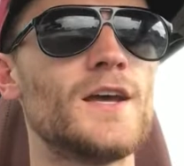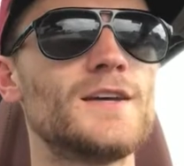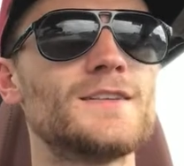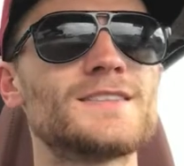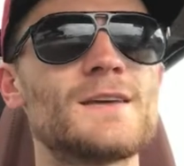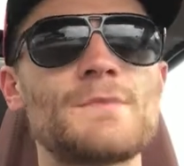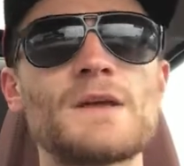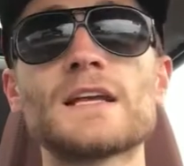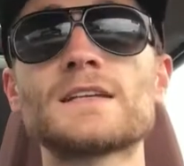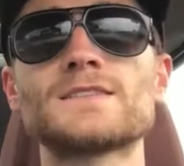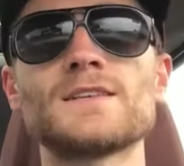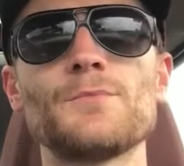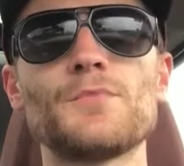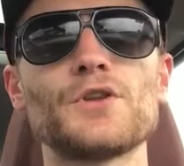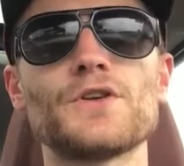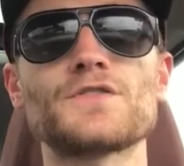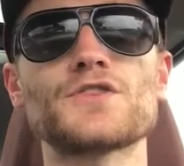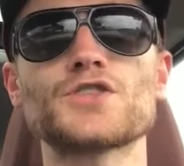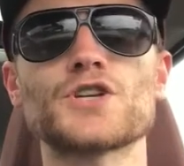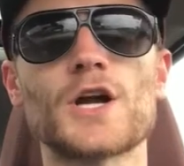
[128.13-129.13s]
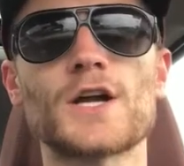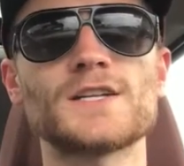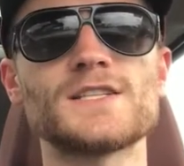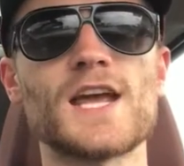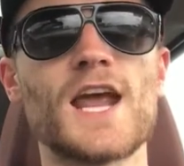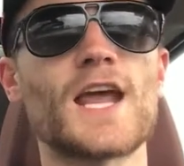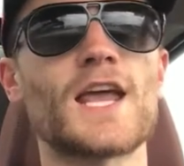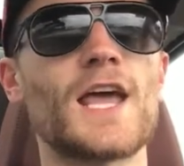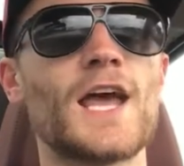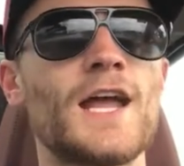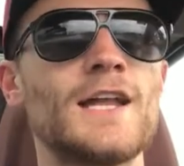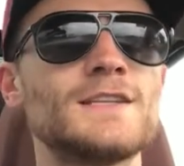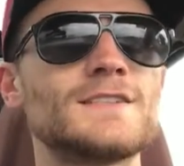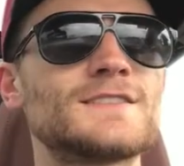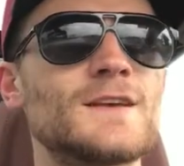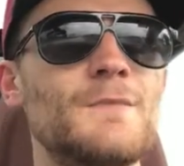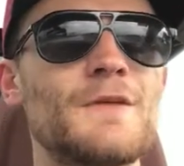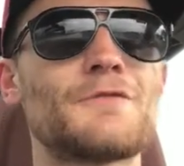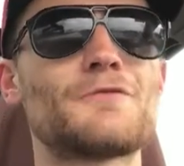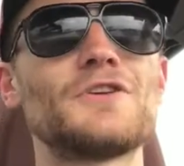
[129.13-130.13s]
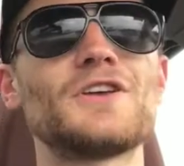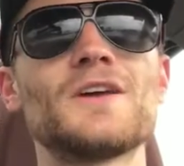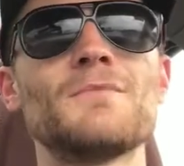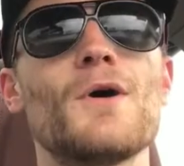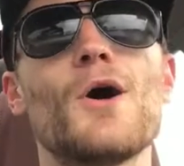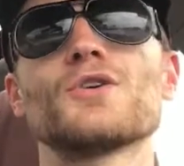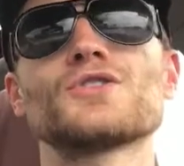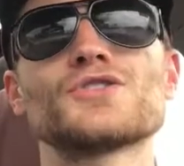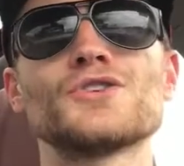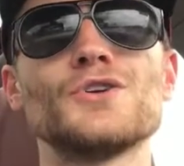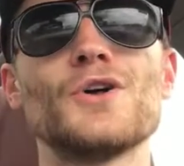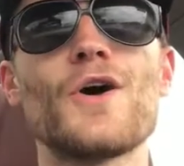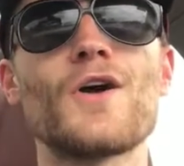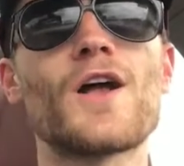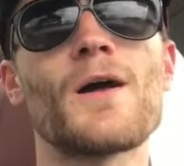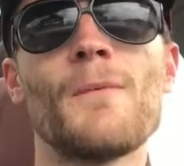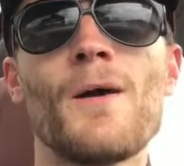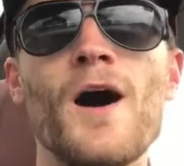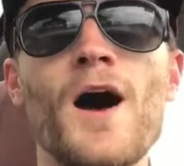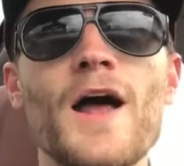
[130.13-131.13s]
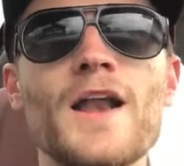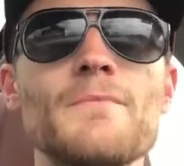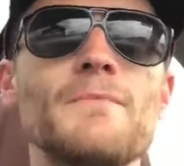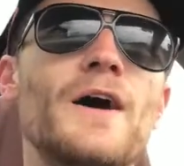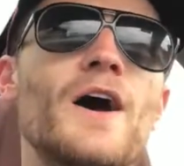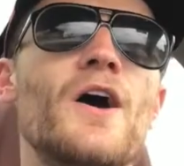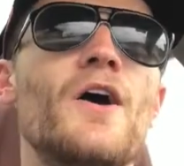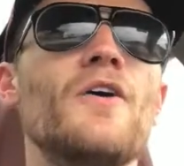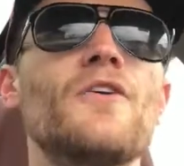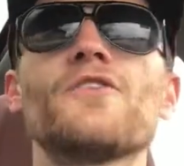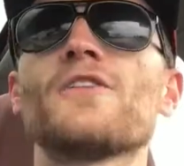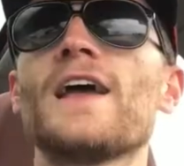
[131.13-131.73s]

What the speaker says: something as simple as Shark Tank, and something really emotional will come on about,